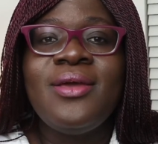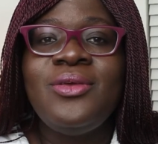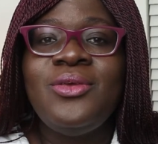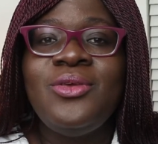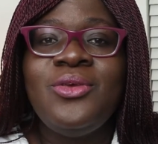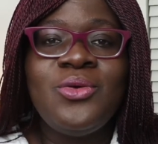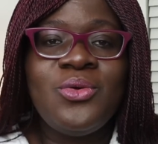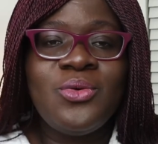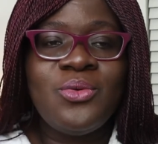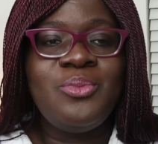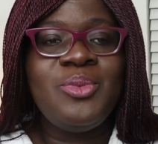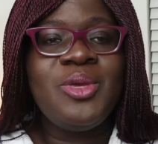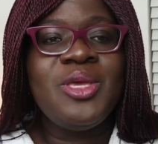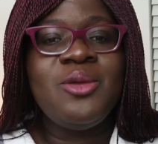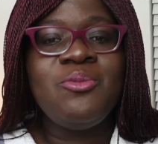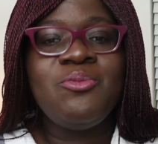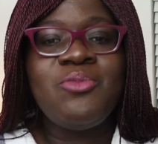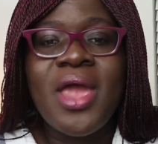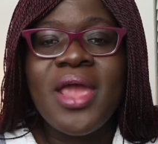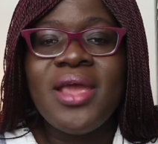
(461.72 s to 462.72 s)
you
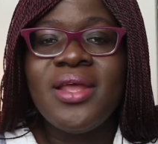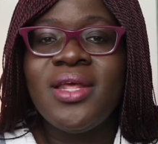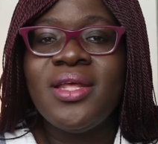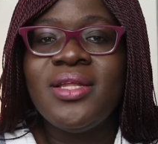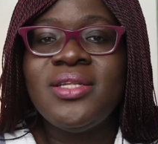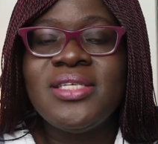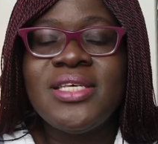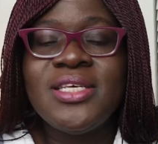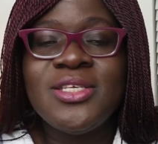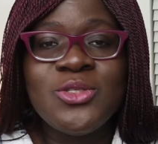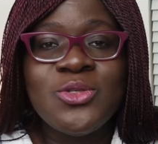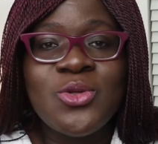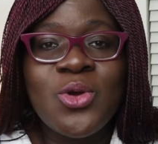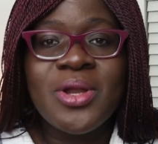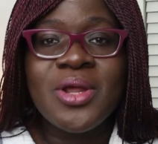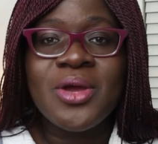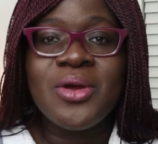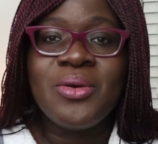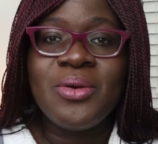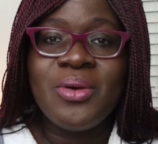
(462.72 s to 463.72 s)
being pregnant is
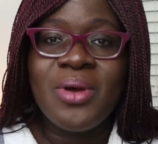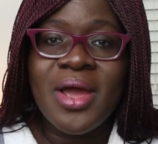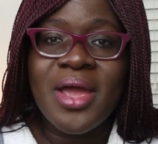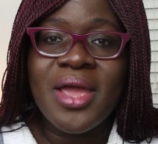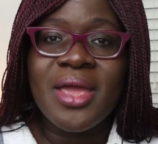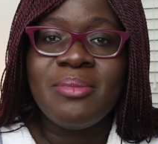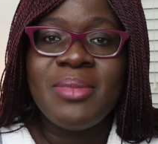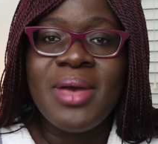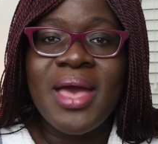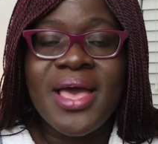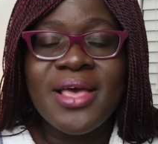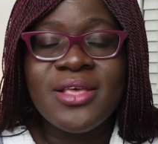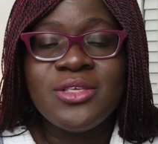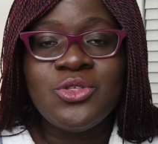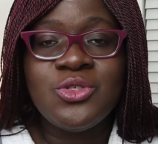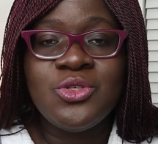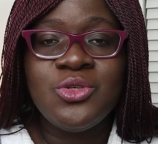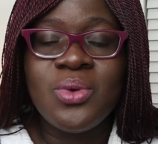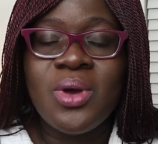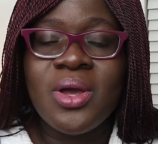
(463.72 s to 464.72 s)
not a crime
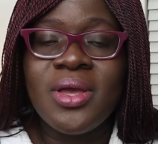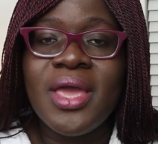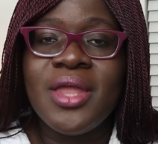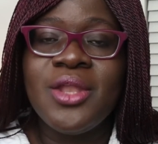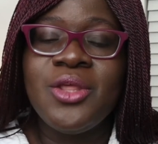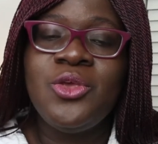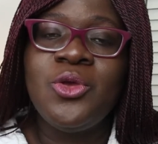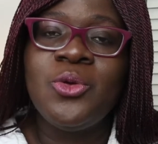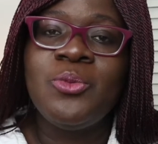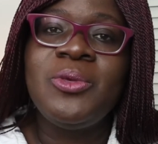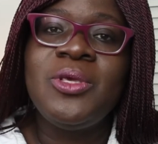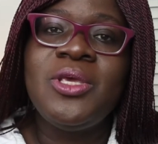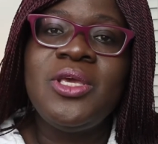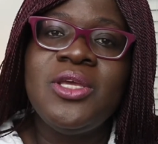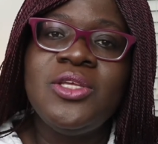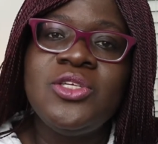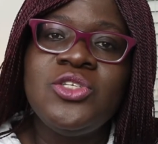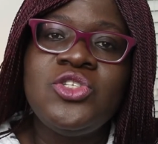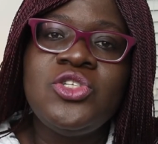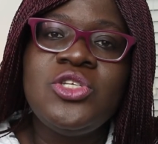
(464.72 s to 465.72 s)
as you are getting your
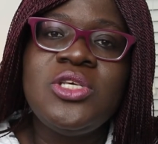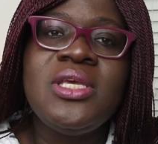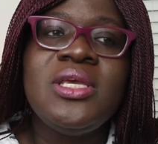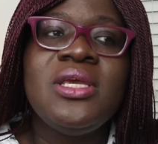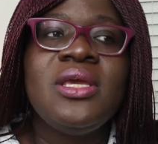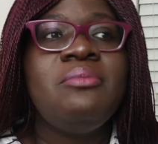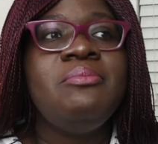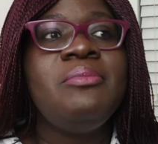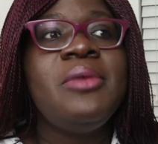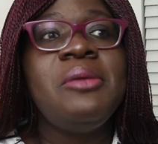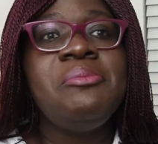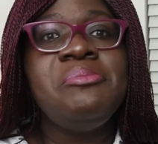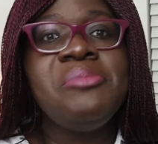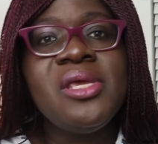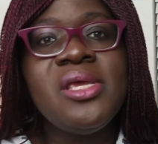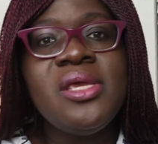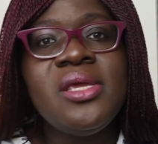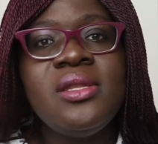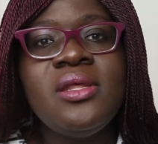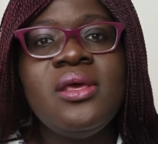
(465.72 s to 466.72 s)
PhD. It may
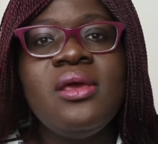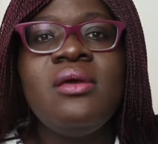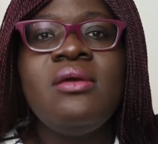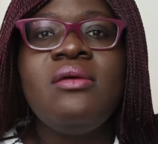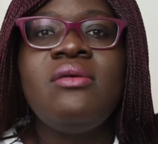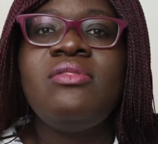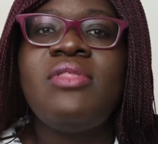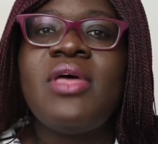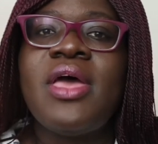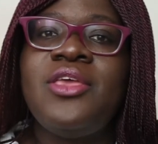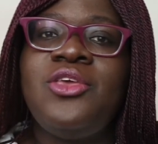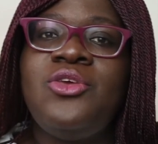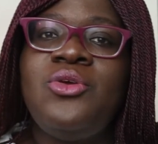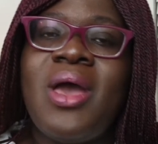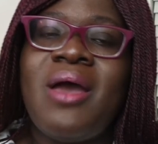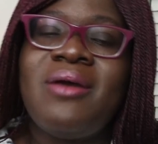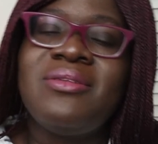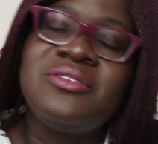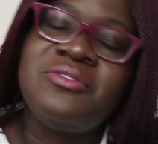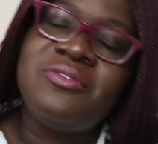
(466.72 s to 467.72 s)
mean that you
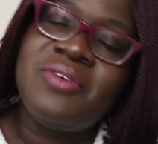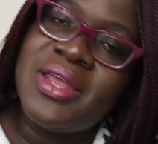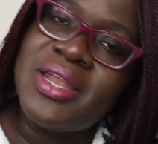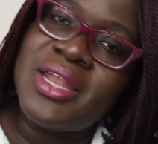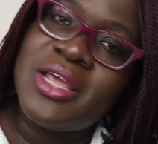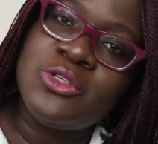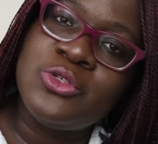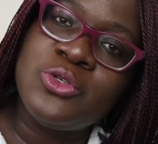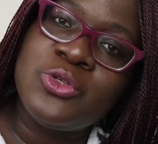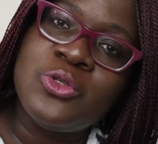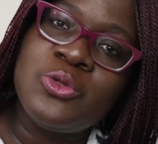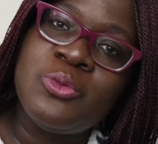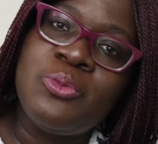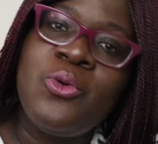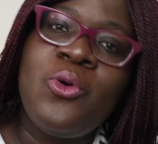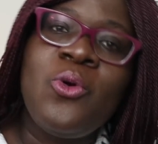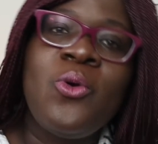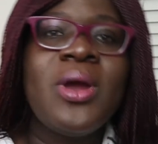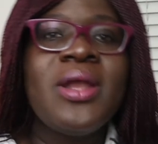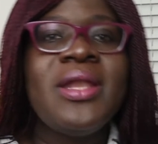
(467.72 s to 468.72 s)
have to find extra
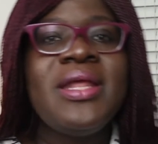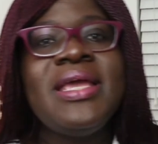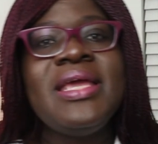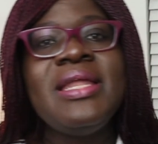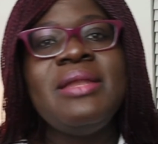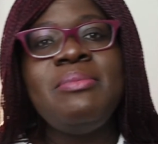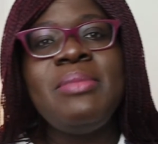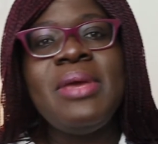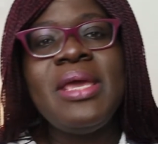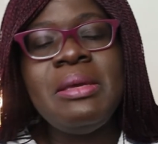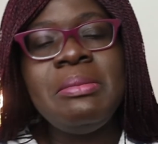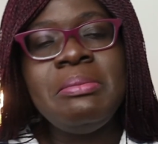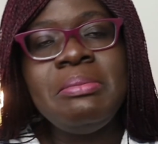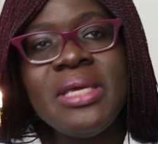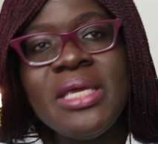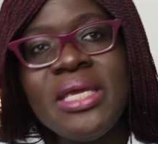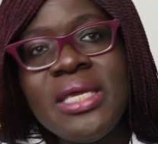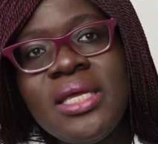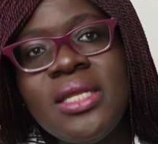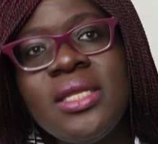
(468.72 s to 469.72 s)
support. It may
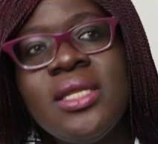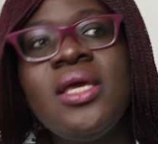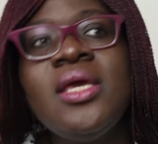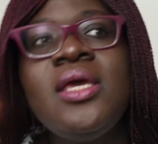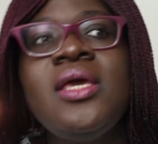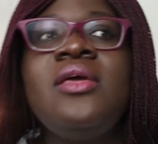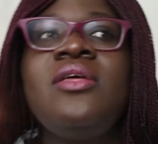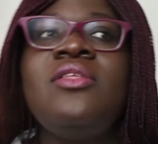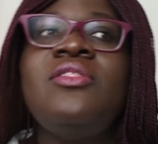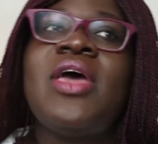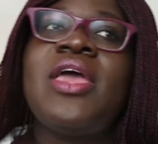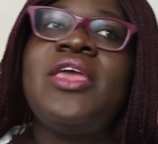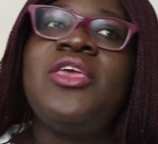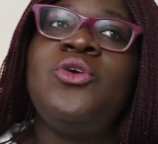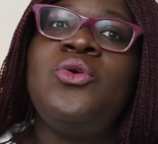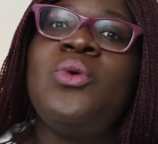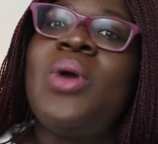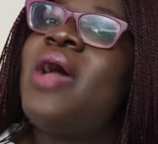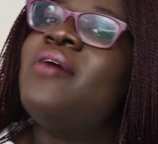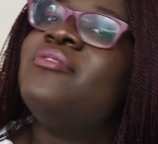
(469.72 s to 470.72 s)
mean that
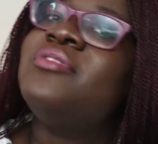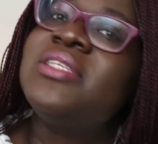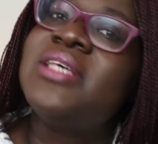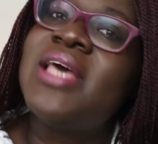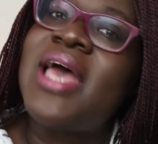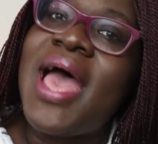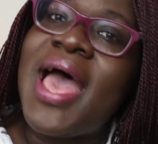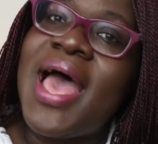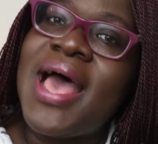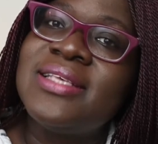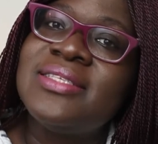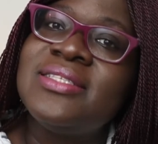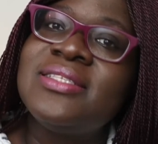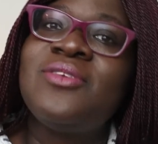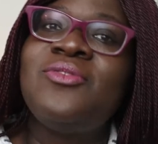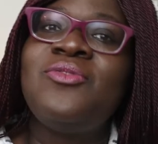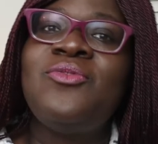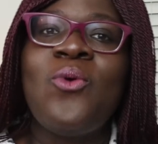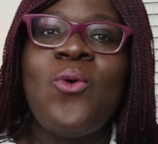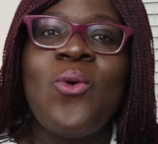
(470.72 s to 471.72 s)
you have to
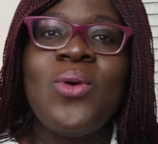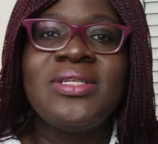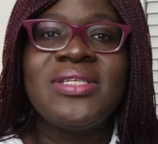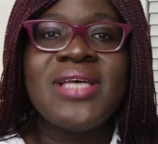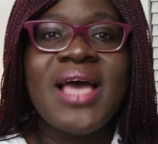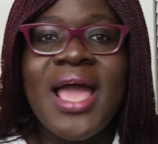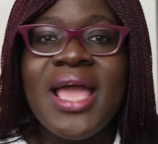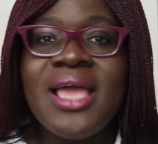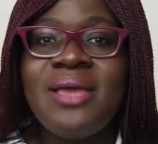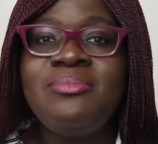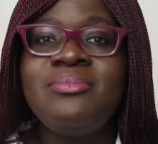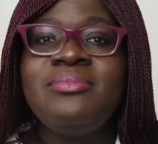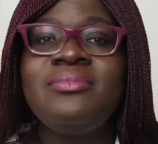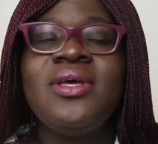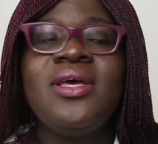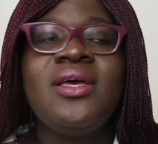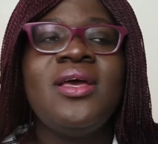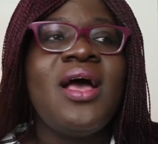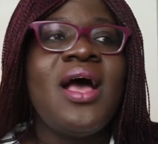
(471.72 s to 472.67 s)
ask for time.